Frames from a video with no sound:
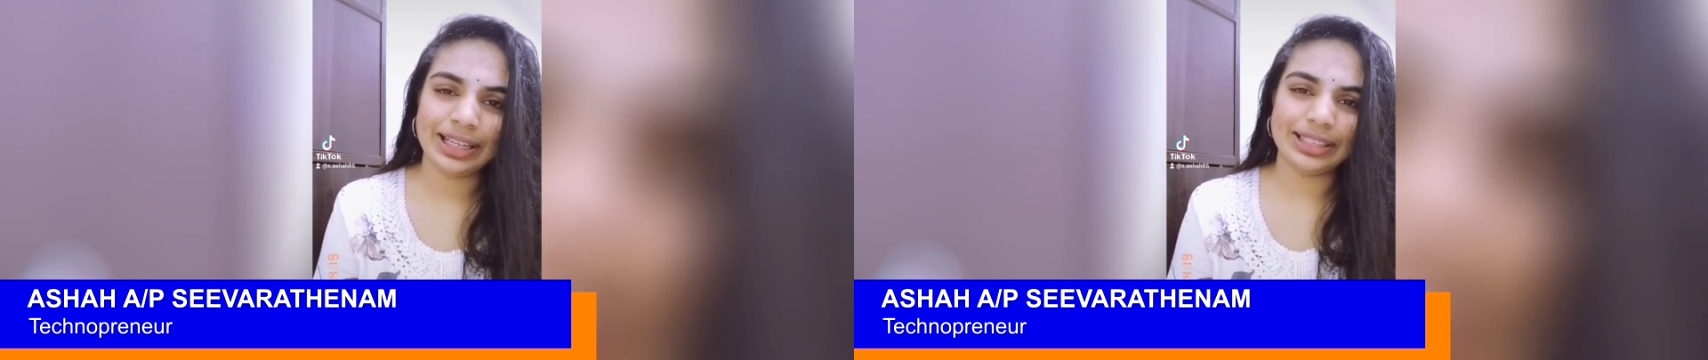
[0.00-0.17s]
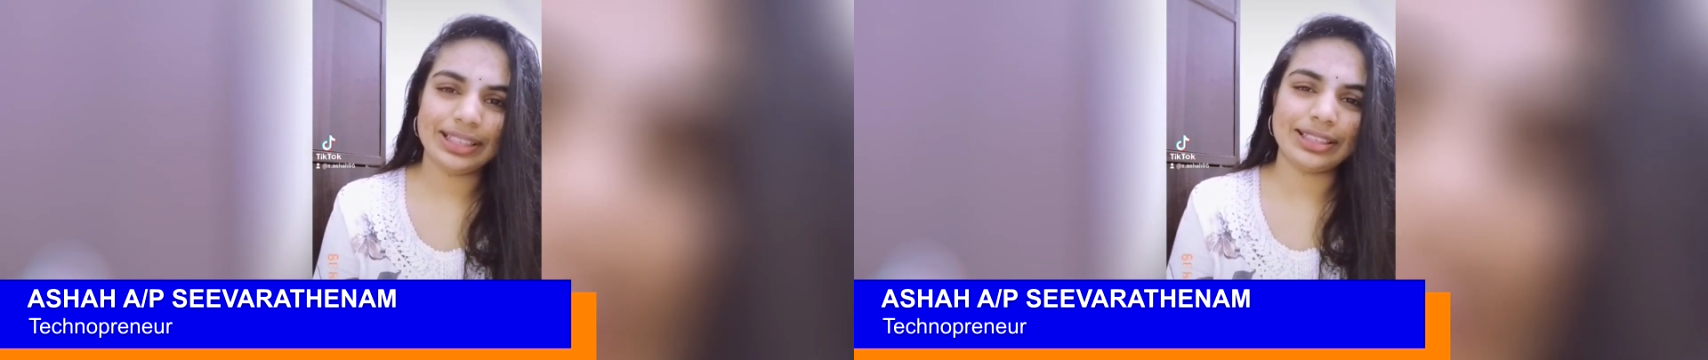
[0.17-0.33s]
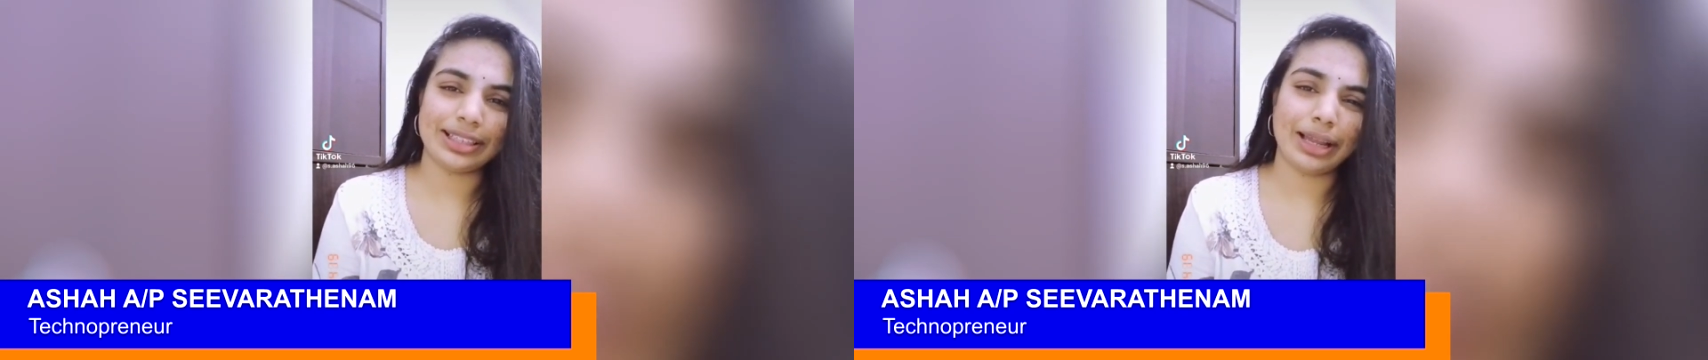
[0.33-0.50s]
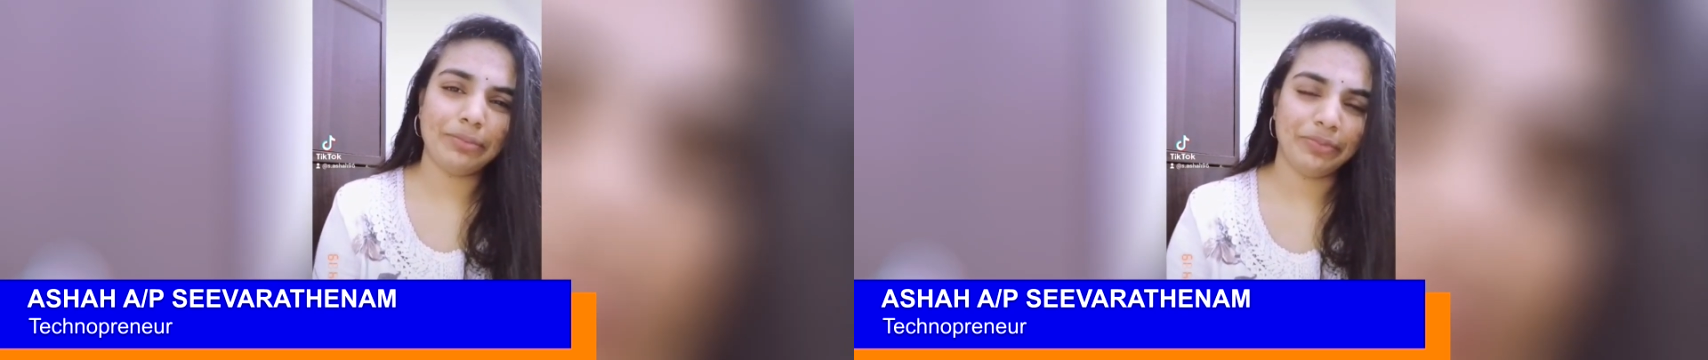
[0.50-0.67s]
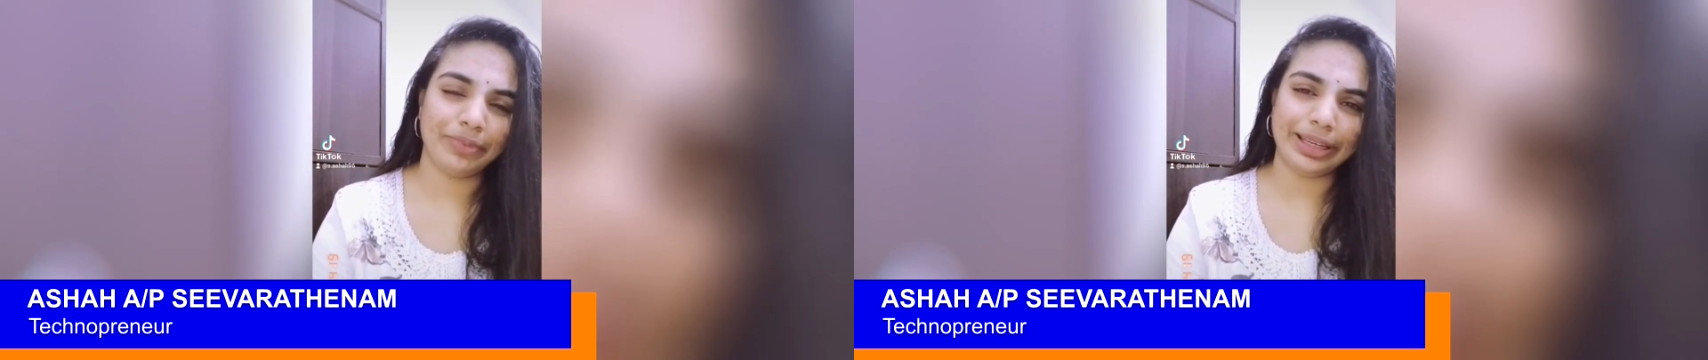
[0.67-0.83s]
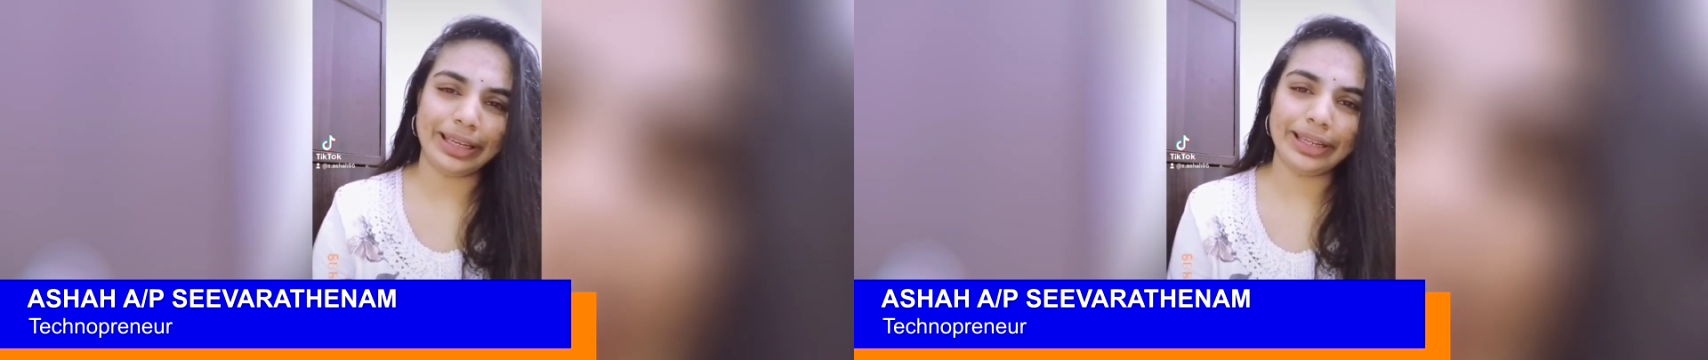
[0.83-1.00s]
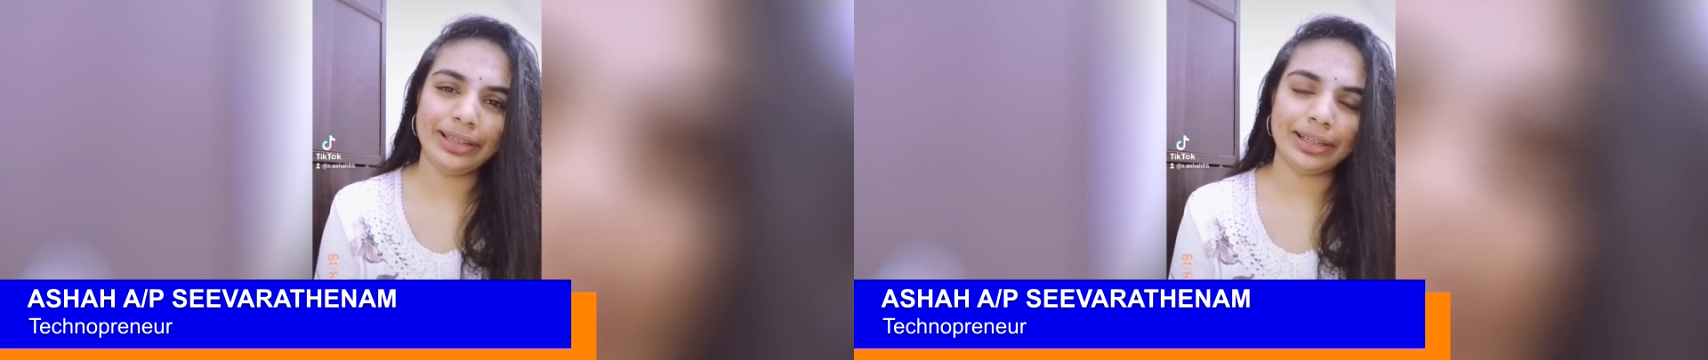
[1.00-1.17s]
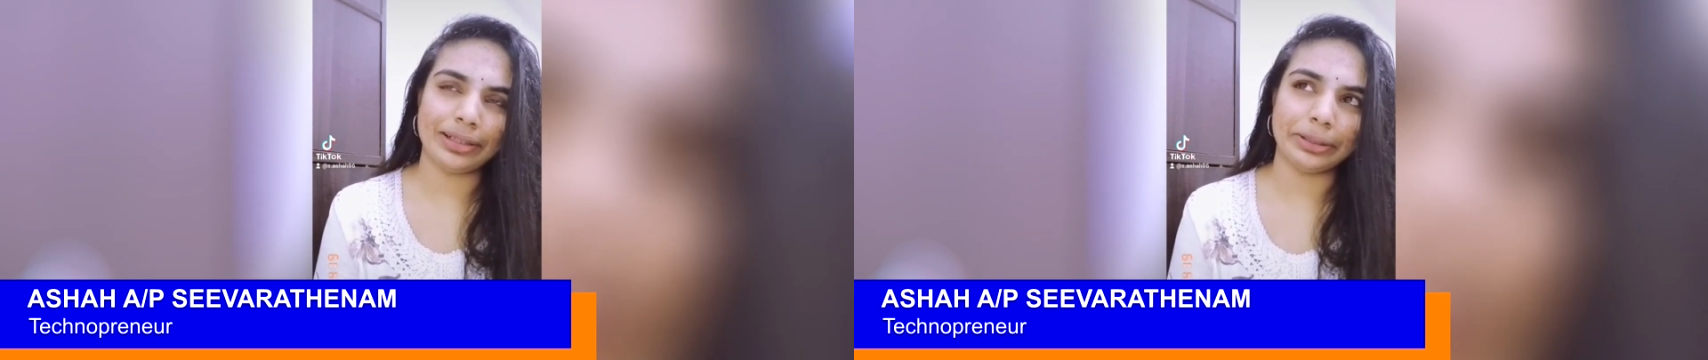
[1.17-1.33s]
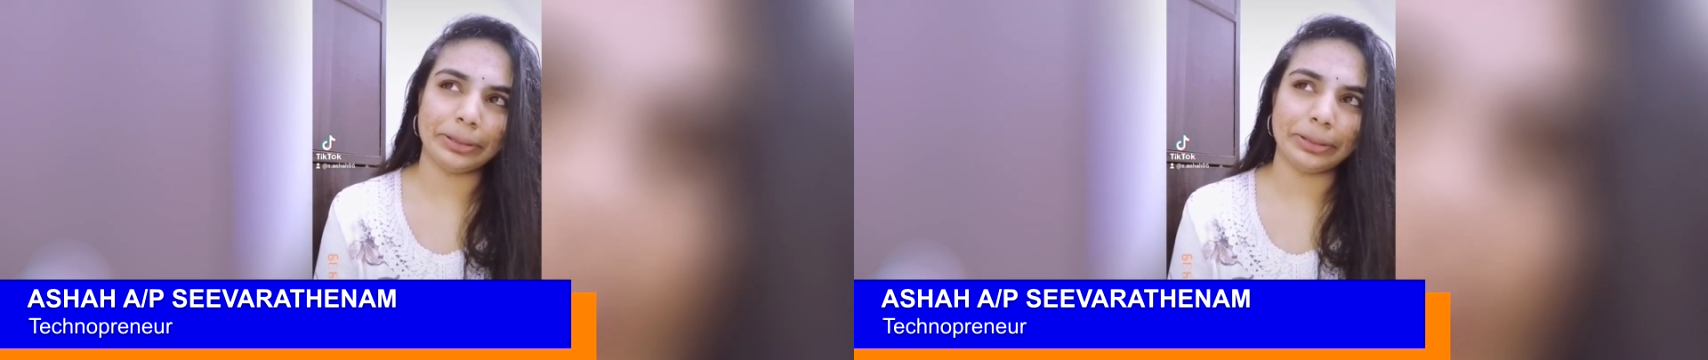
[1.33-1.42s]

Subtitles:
just a numb feeling